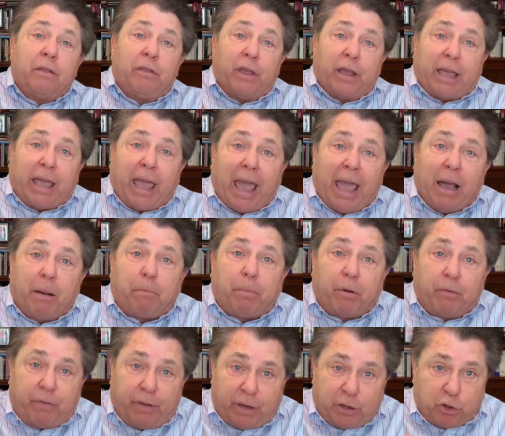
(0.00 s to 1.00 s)
the camp
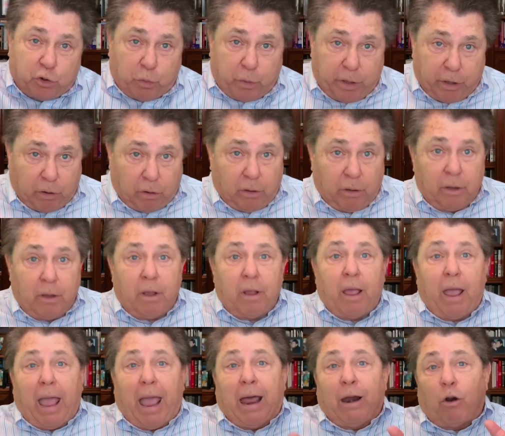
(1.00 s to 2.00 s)
of Israel
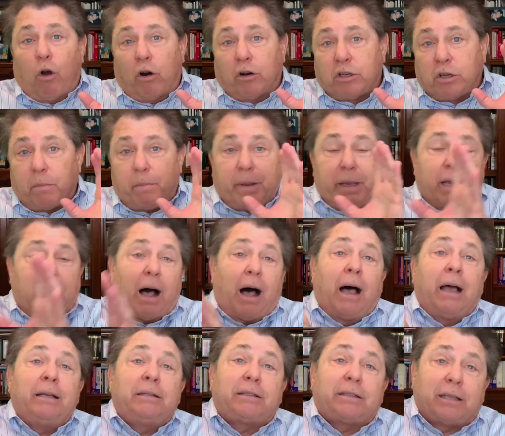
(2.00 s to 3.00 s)
and are to be
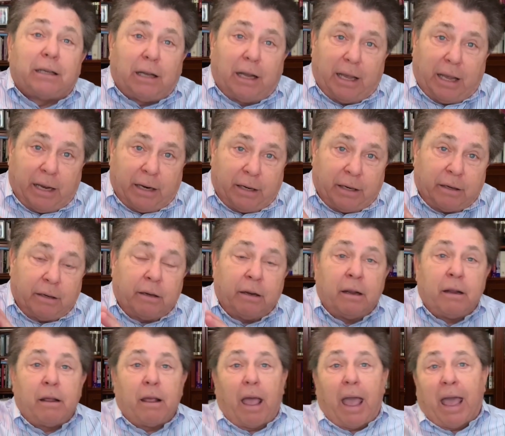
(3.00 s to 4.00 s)
isolated
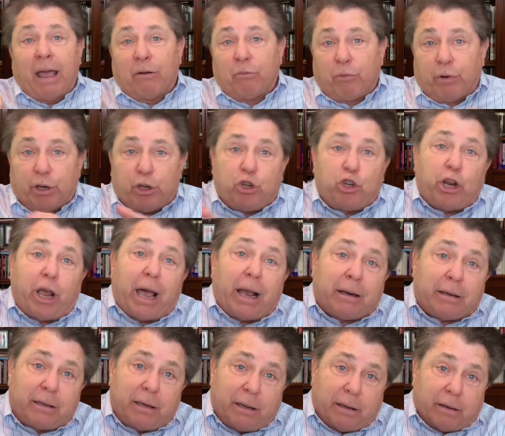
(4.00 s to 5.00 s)
and
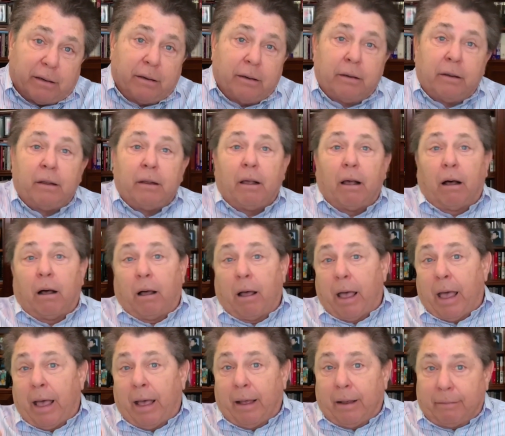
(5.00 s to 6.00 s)
rejected
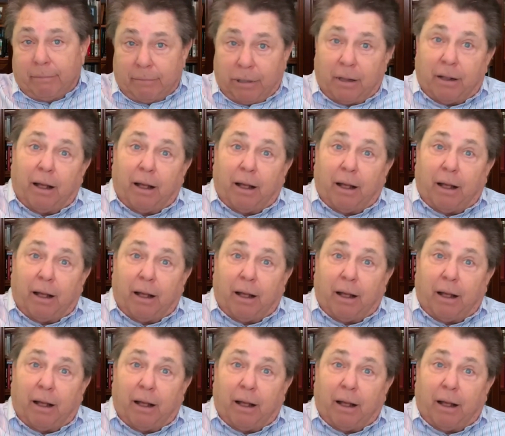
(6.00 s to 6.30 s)
quarantined.